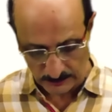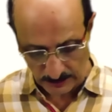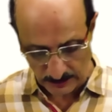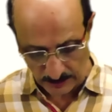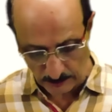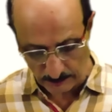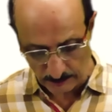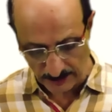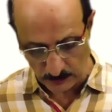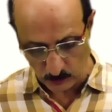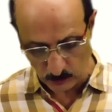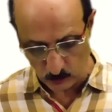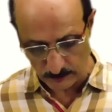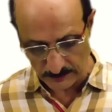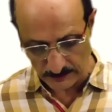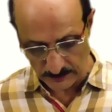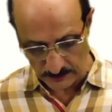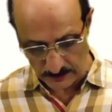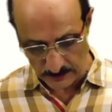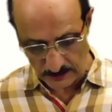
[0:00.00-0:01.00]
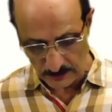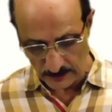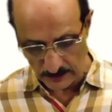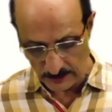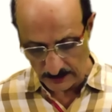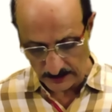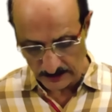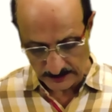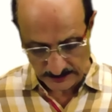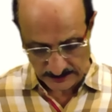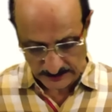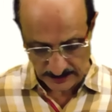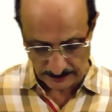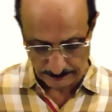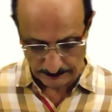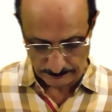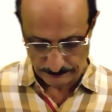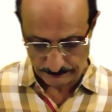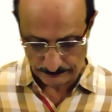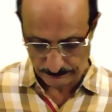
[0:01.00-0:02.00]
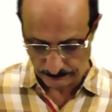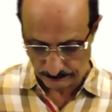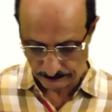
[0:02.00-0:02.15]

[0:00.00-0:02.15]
they remain to be the same.